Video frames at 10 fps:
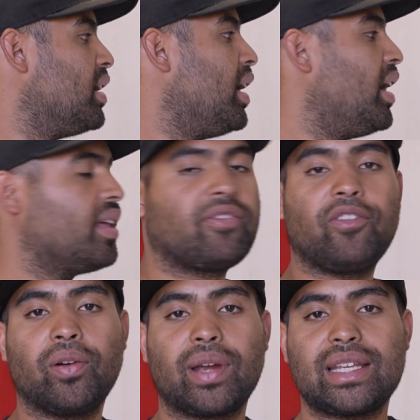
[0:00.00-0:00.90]
Uh, the
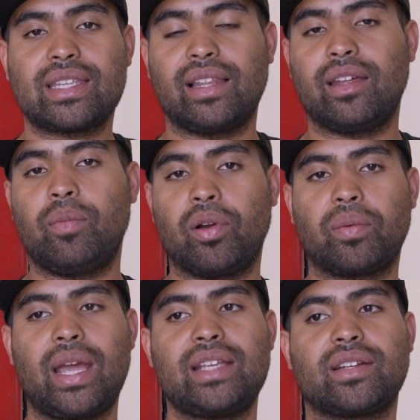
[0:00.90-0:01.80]
Full-Race is a little more
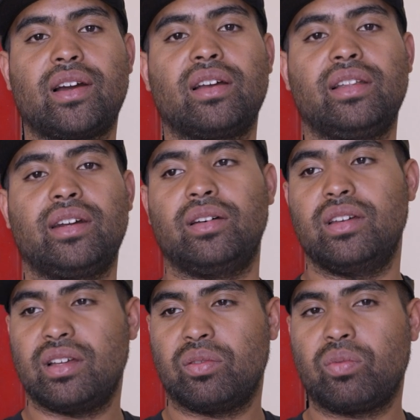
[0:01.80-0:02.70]
race car, a little
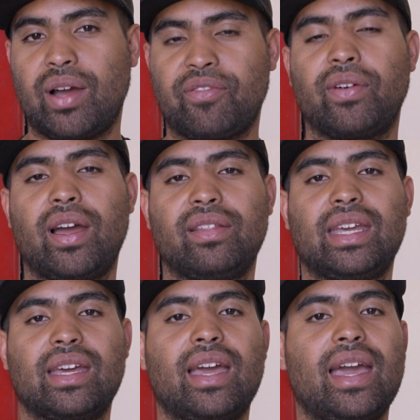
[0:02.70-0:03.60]
rough around the
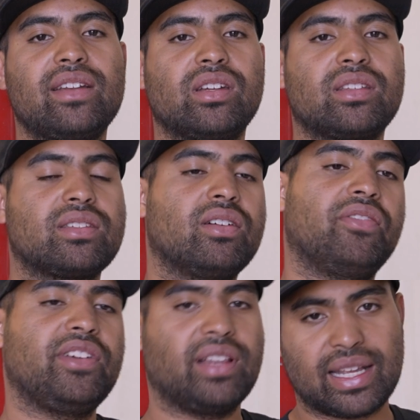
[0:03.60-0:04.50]
edges, so
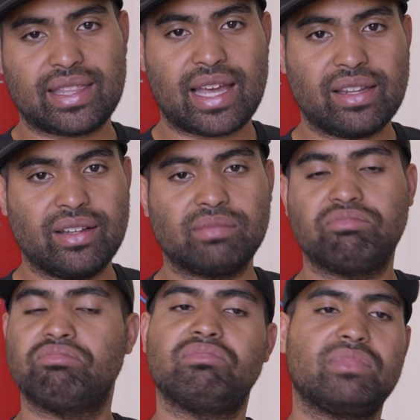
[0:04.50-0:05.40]
if you like that look,
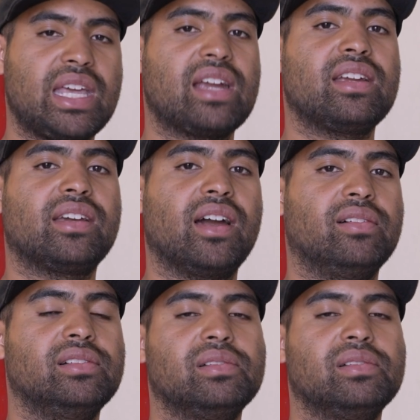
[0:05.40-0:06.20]
there you go.